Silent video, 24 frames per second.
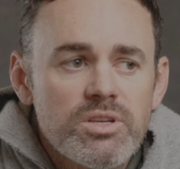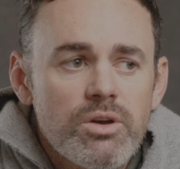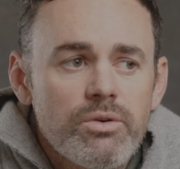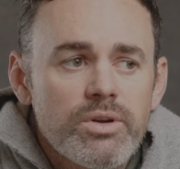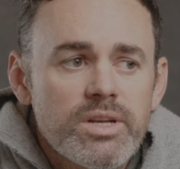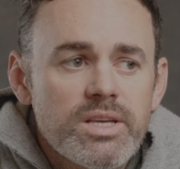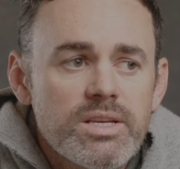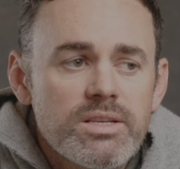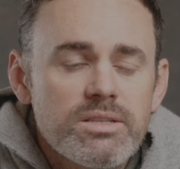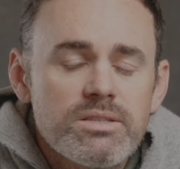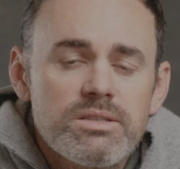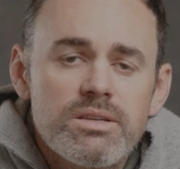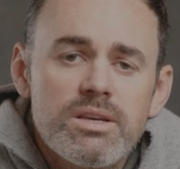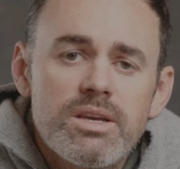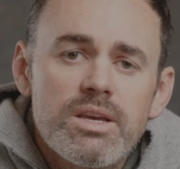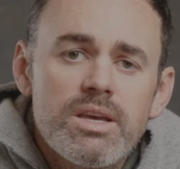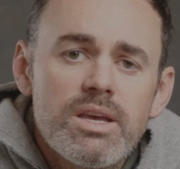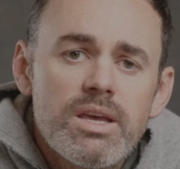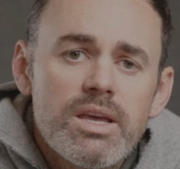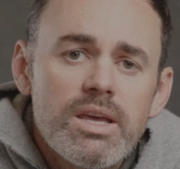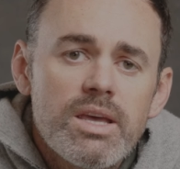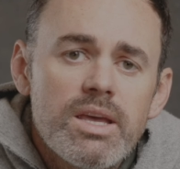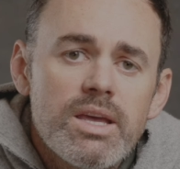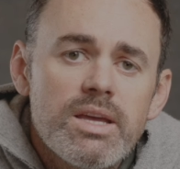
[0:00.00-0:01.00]
So it
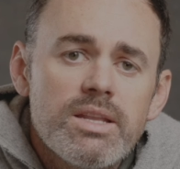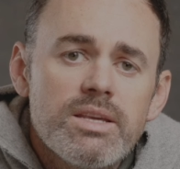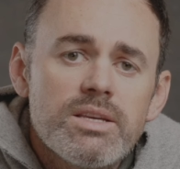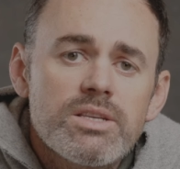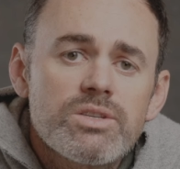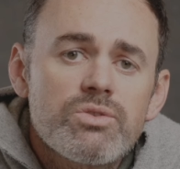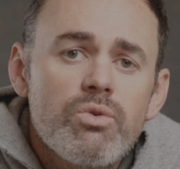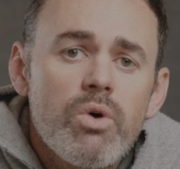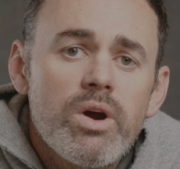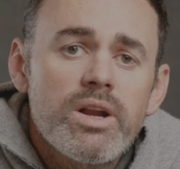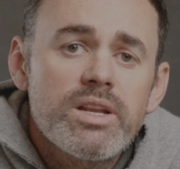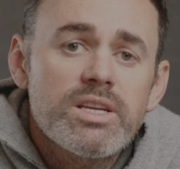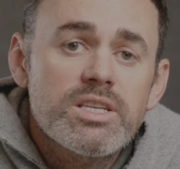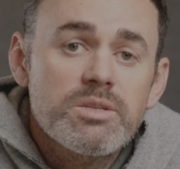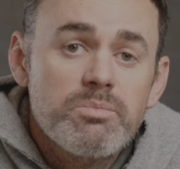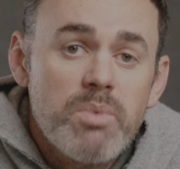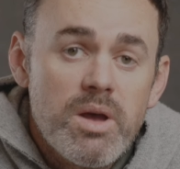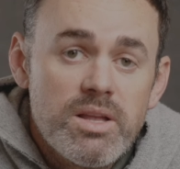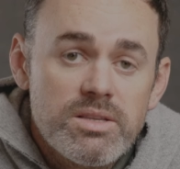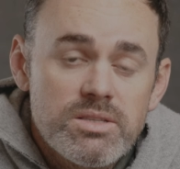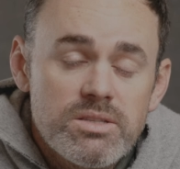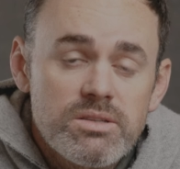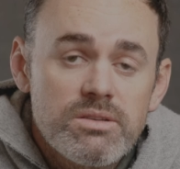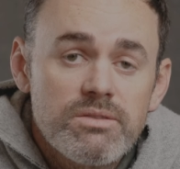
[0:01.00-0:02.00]
is quite
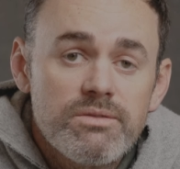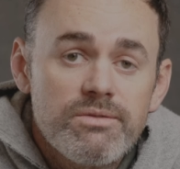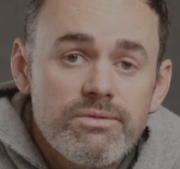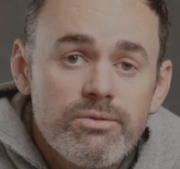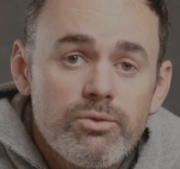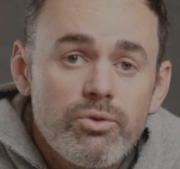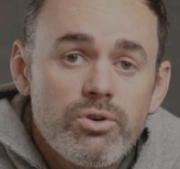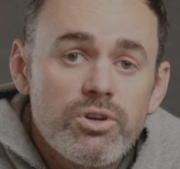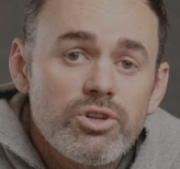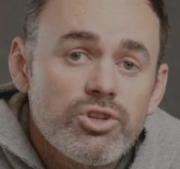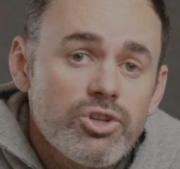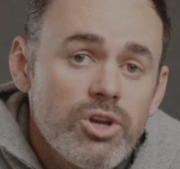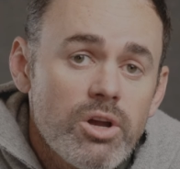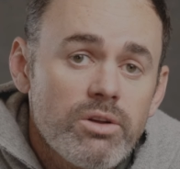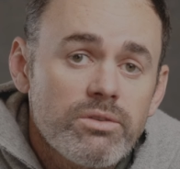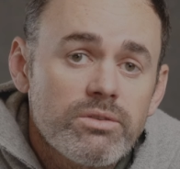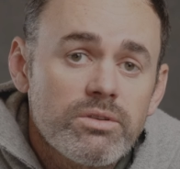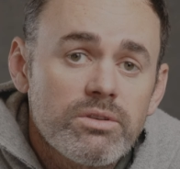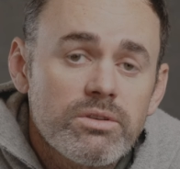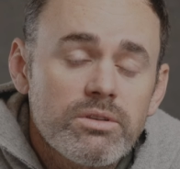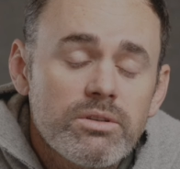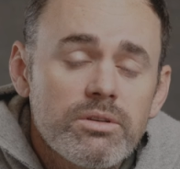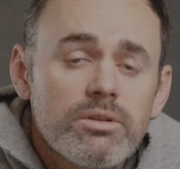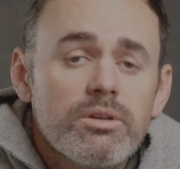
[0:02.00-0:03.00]
expensive for a
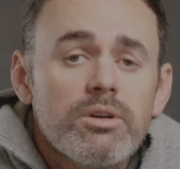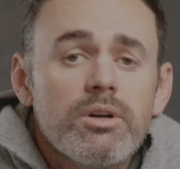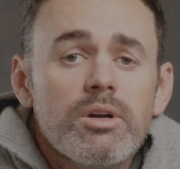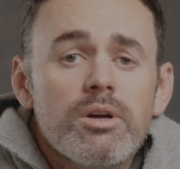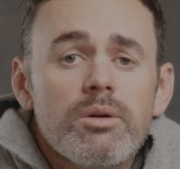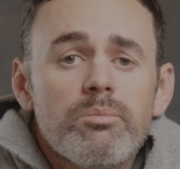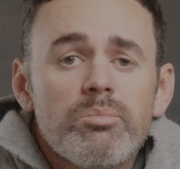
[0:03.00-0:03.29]
shelter,